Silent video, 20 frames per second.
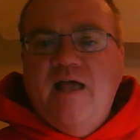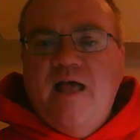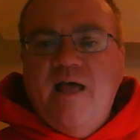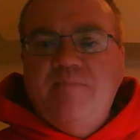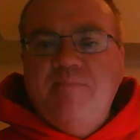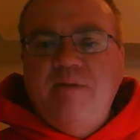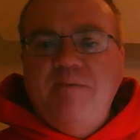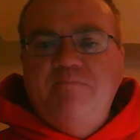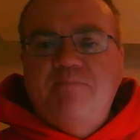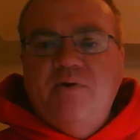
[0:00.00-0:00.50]

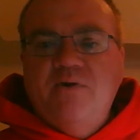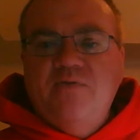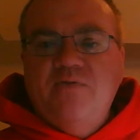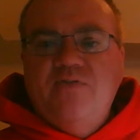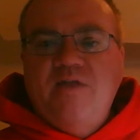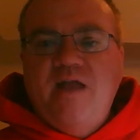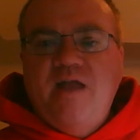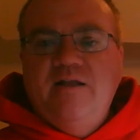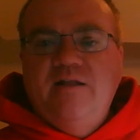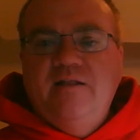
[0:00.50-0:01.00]
Happy
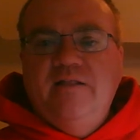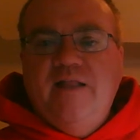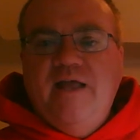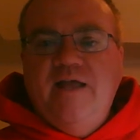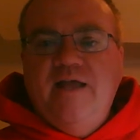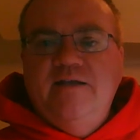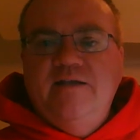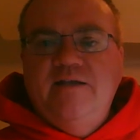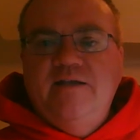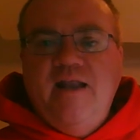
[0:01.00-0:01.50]
birthday to
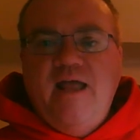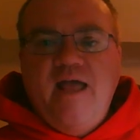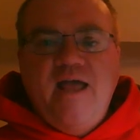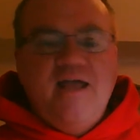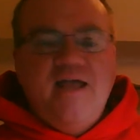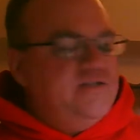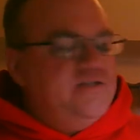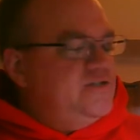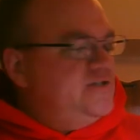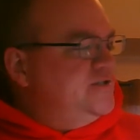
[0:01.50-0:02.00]
Landon
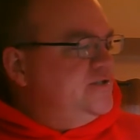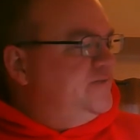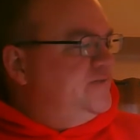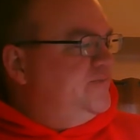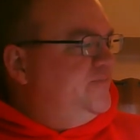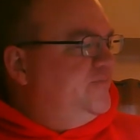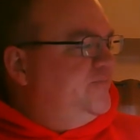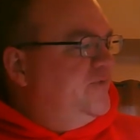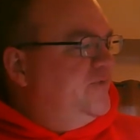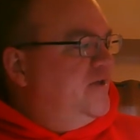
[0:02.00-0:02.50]
S.
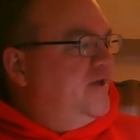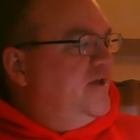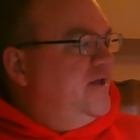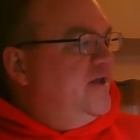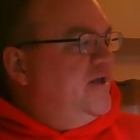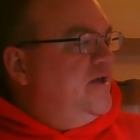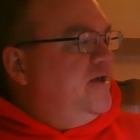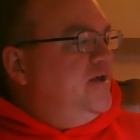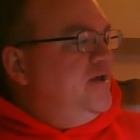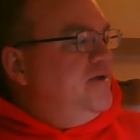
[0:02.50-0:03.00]

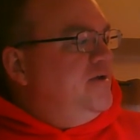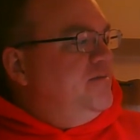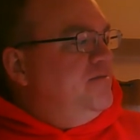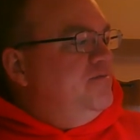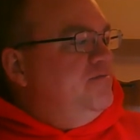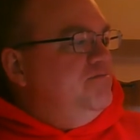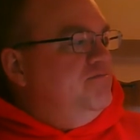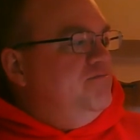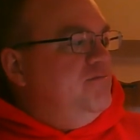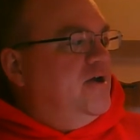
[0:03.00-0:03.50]

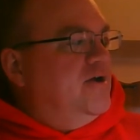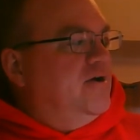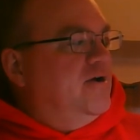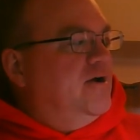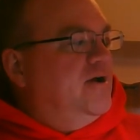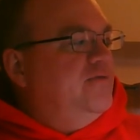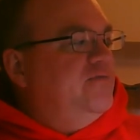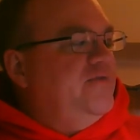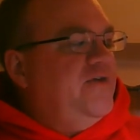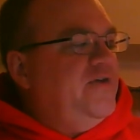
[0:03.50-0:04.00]

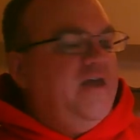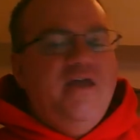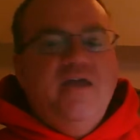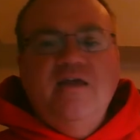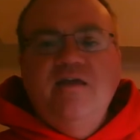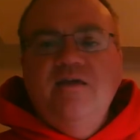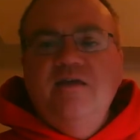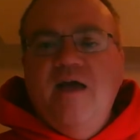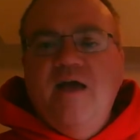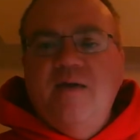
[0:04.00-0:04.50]
Mira
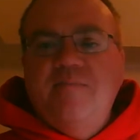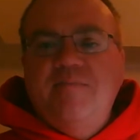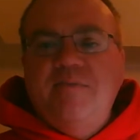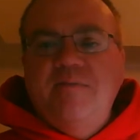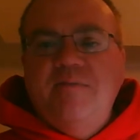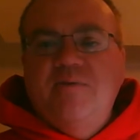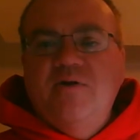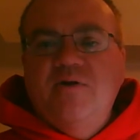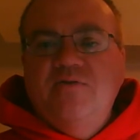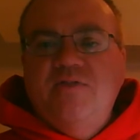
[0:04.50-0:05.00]
V. Happy
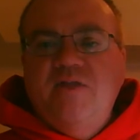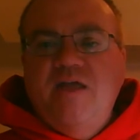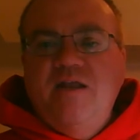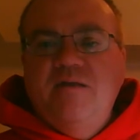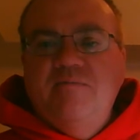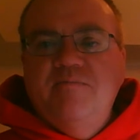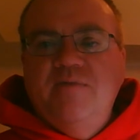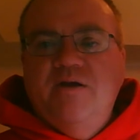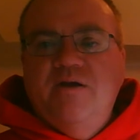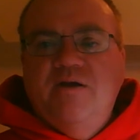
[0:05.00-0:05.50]
birthday to
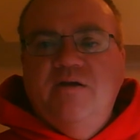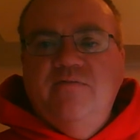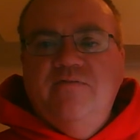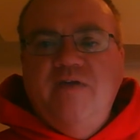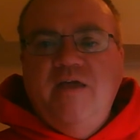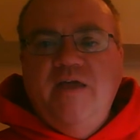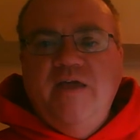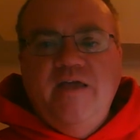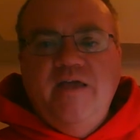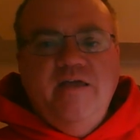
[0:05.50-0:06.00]
Mira
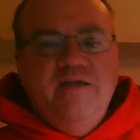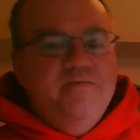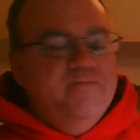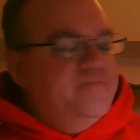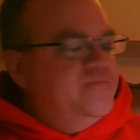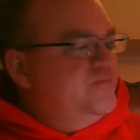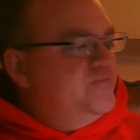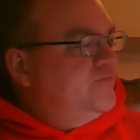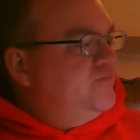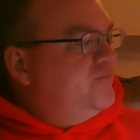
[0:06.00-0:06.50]
V.
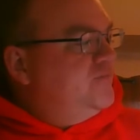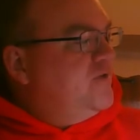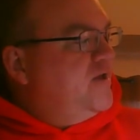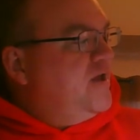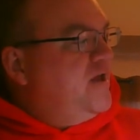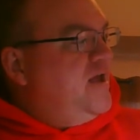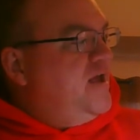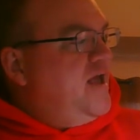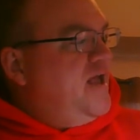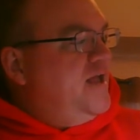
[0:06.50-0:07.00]

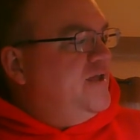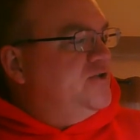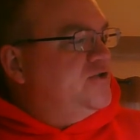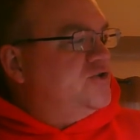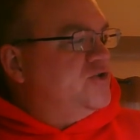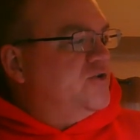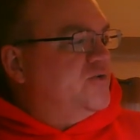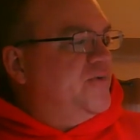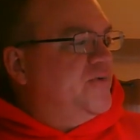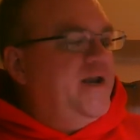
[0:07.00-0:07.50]
And
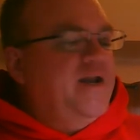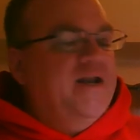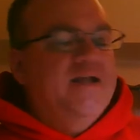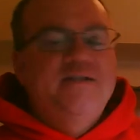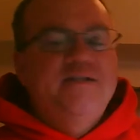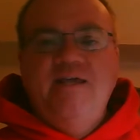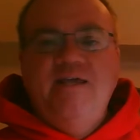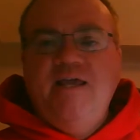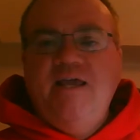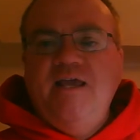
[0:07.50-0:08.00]
Serena
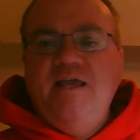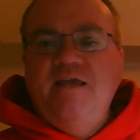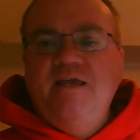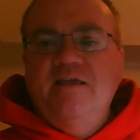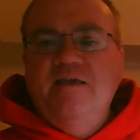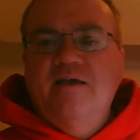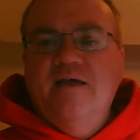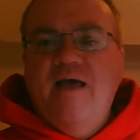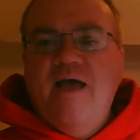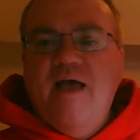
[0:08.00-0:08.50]

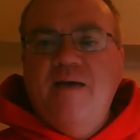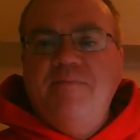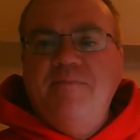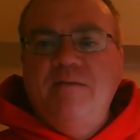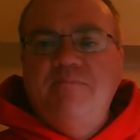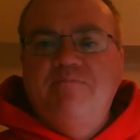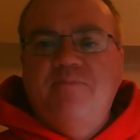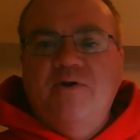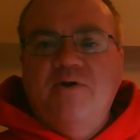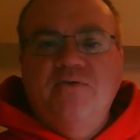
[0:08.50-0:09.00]
D. Happy
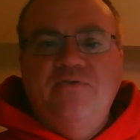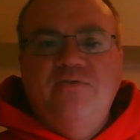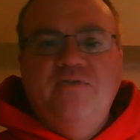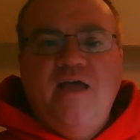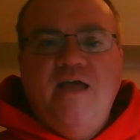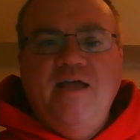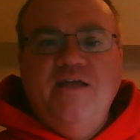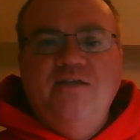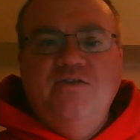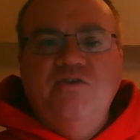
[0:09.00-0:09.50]

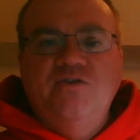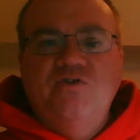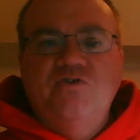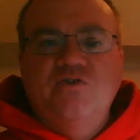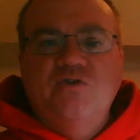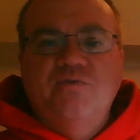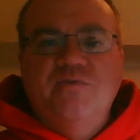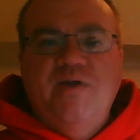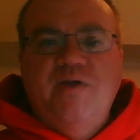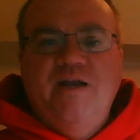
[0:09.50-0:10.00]
birthday to
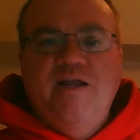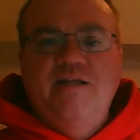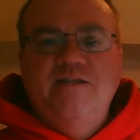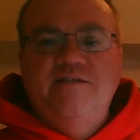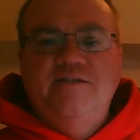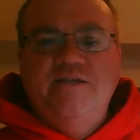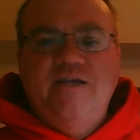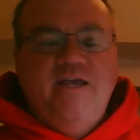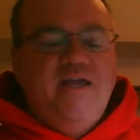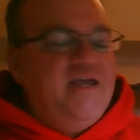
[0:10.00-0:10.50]
Serena
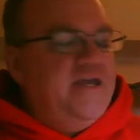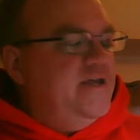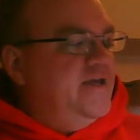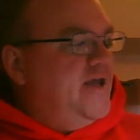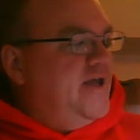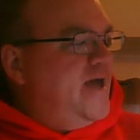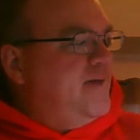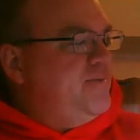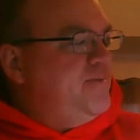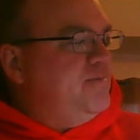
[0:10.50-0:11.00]
D.
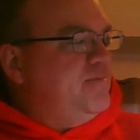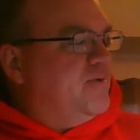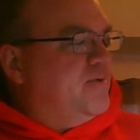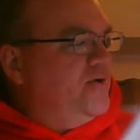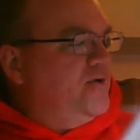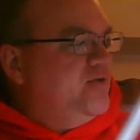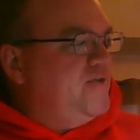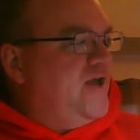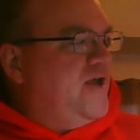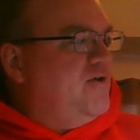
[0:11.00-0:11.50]
Happy
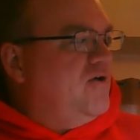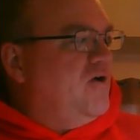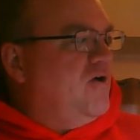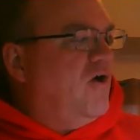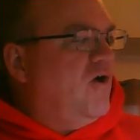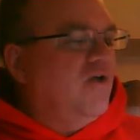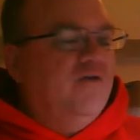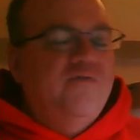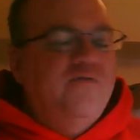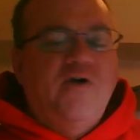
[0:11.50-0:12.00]
birthday to
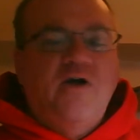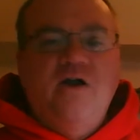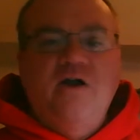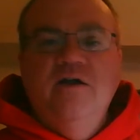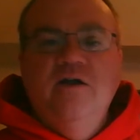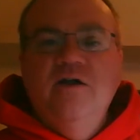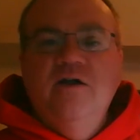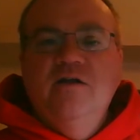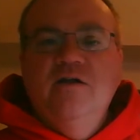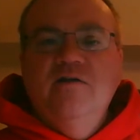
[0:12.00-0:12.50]
all of
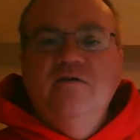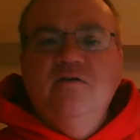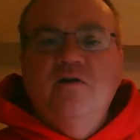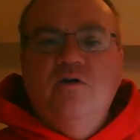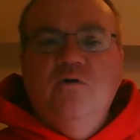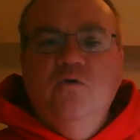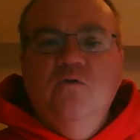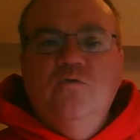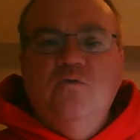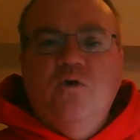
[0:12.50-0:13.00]
our
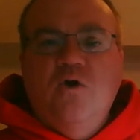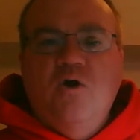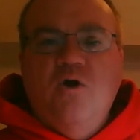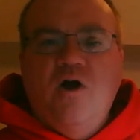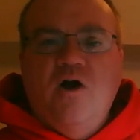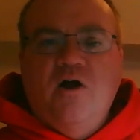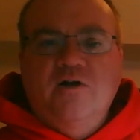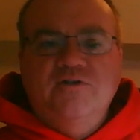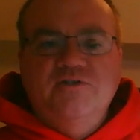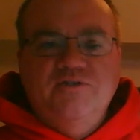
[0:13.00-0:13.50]
Hoover
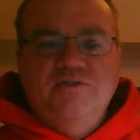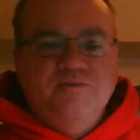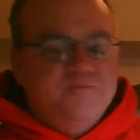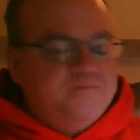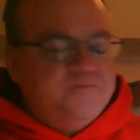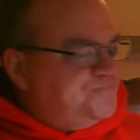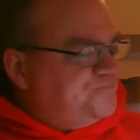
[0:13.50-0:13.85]
Hawks.